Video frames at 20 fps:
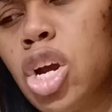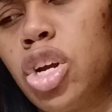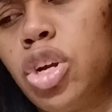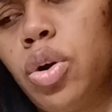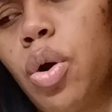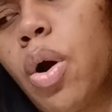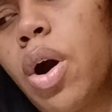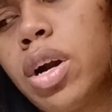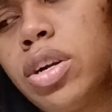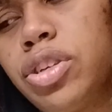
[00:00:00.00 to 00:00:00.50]

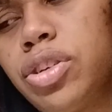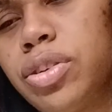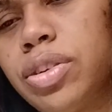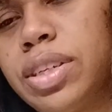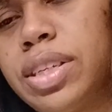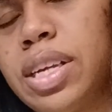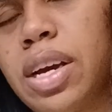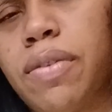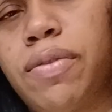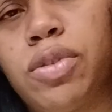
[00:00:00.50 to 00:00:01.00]
guard
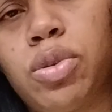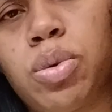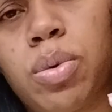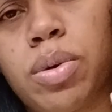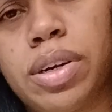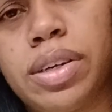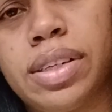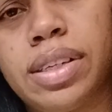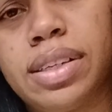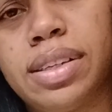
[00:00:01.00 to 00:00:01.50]
yourself
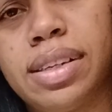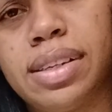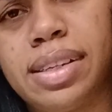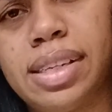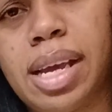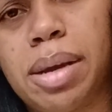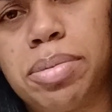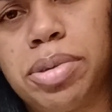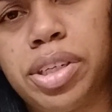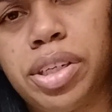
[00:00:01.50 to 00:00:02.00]
towards
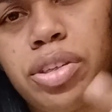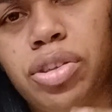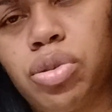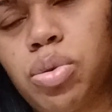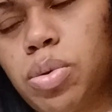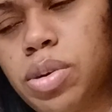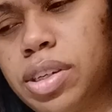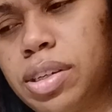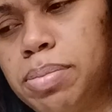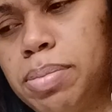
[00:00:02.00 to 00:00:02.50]
deception,
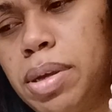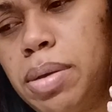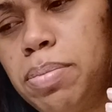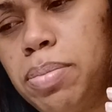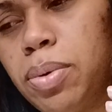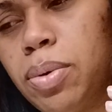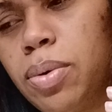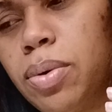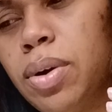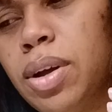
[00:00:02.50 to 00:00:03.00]
towards
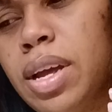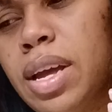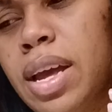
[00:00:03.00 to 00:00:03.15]
people